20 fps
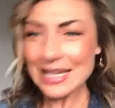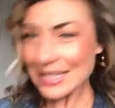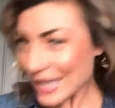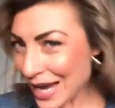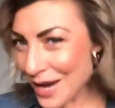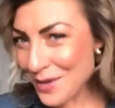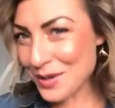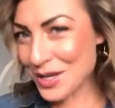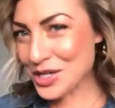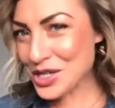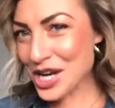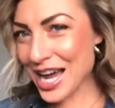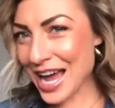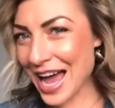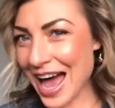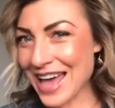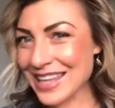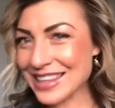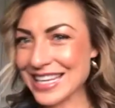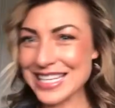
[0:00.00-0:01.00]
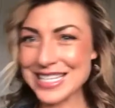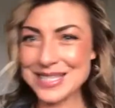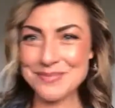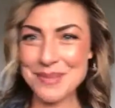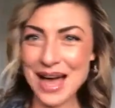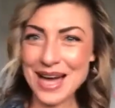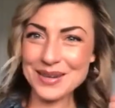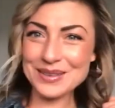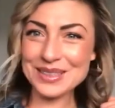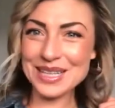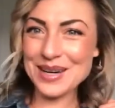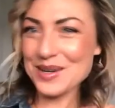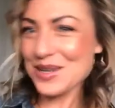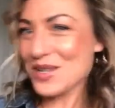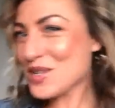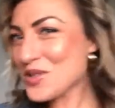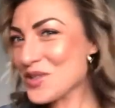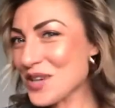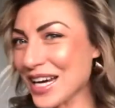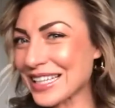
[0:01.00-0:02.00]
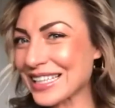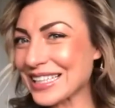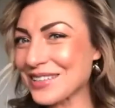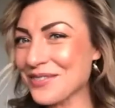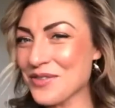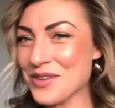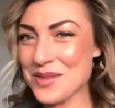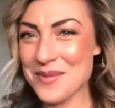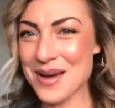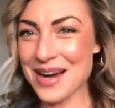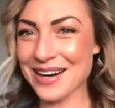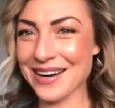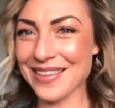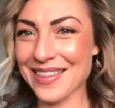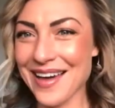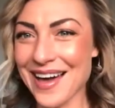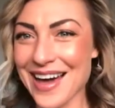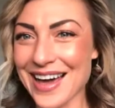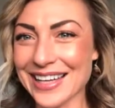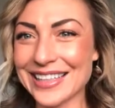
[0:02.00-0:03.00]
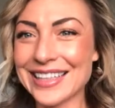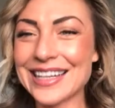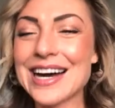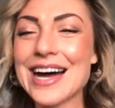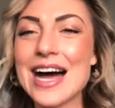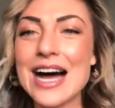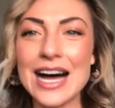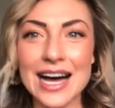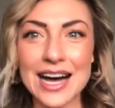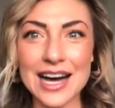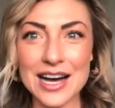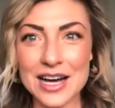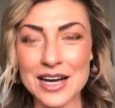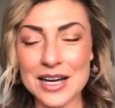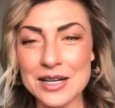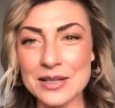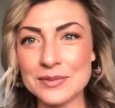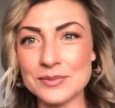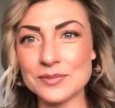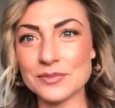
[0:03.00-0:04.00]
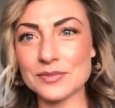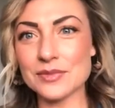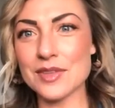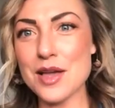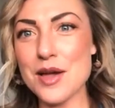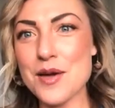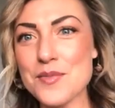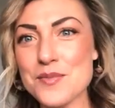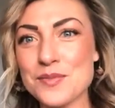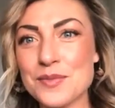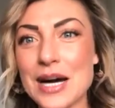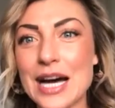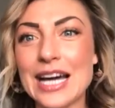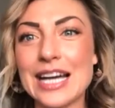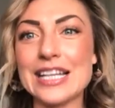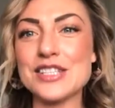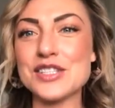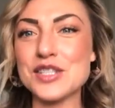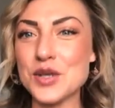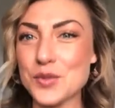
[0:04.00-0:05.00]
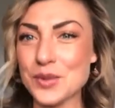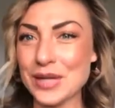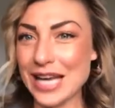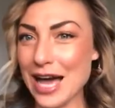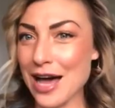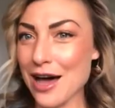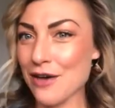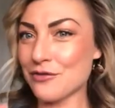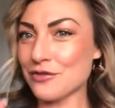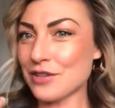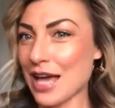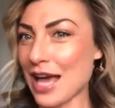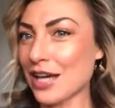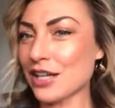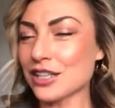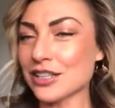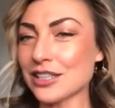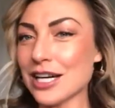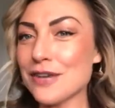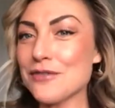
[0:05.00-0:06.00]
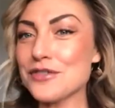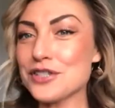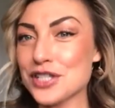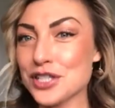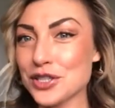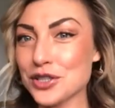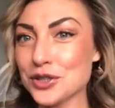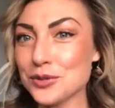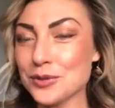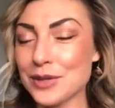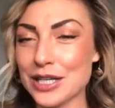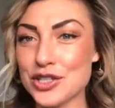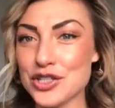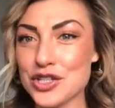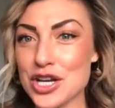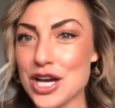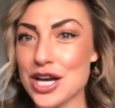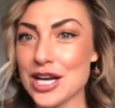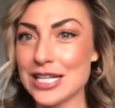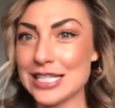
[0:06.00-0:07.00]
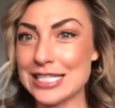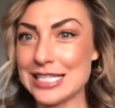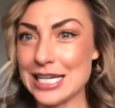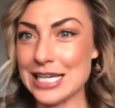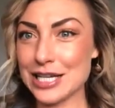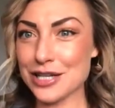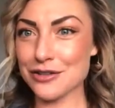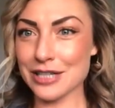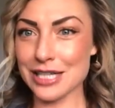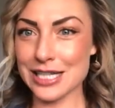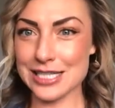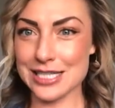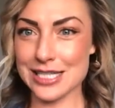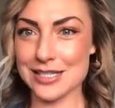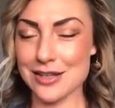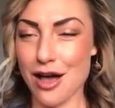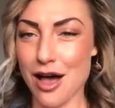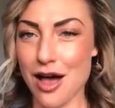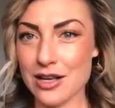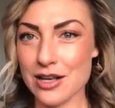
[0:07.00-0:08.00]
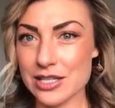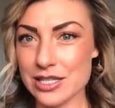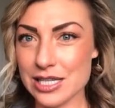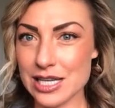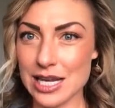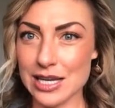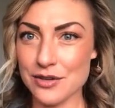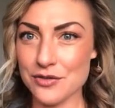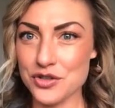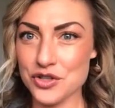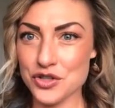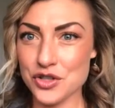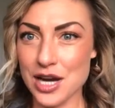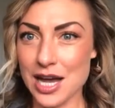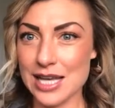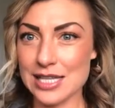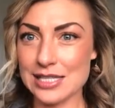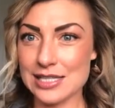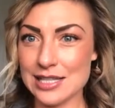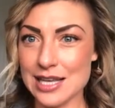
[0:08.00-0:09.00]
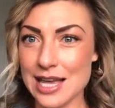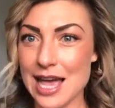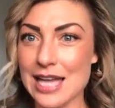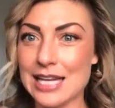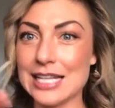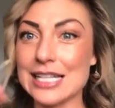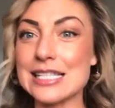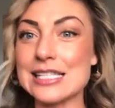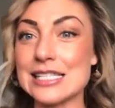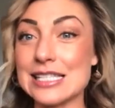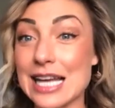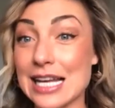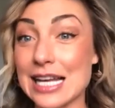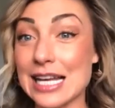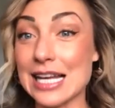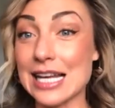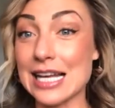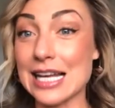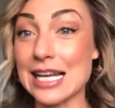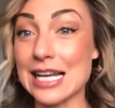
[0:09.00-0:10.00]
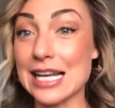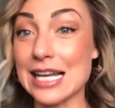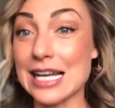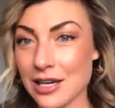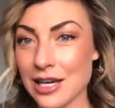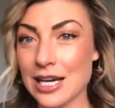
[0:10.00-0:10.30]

I wish I had this back when I was training for the marathon. But so we have NRF2, which decreases oxidative stress and extends life.